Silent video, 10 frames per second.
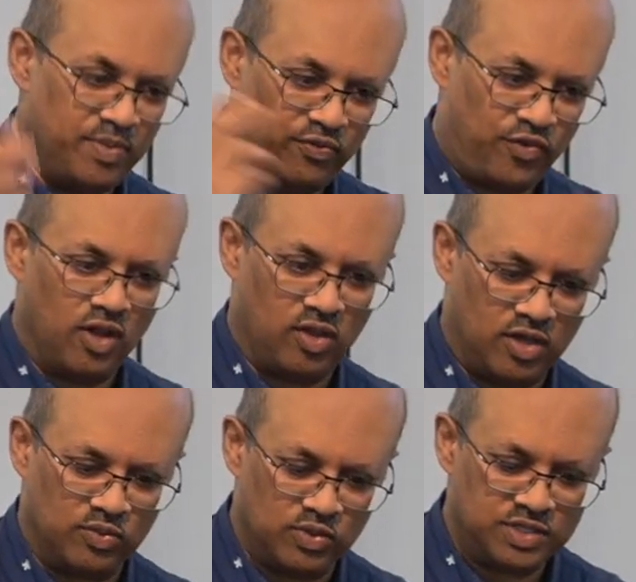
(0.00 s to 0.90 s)
from the
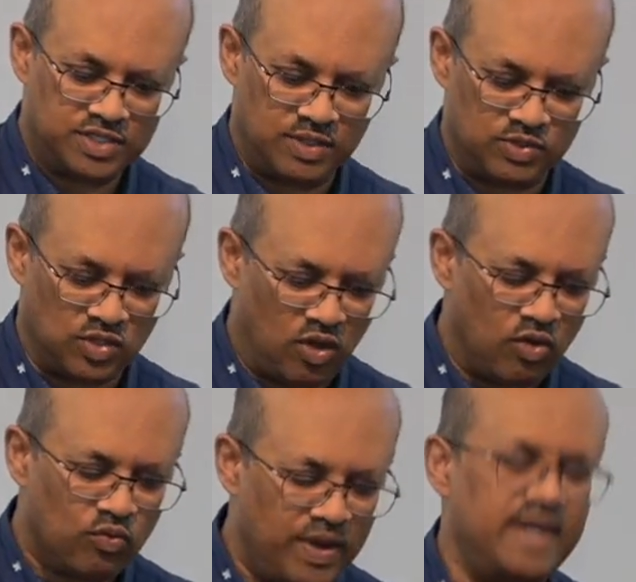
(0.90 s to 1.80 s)
fall onwards, there was
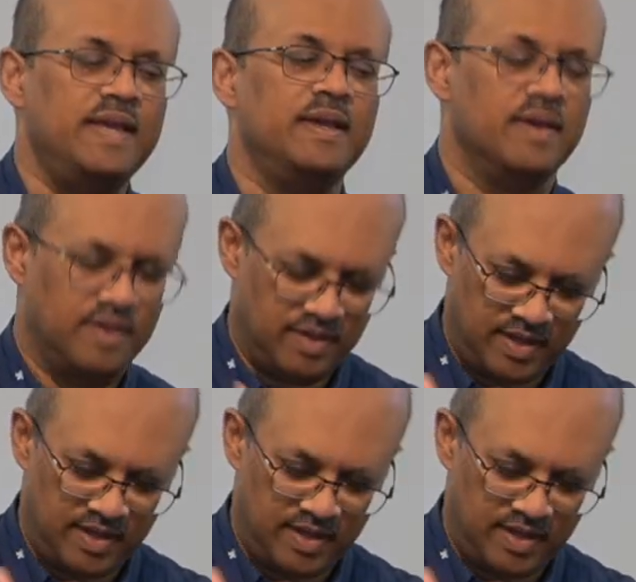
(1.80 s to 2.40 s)
already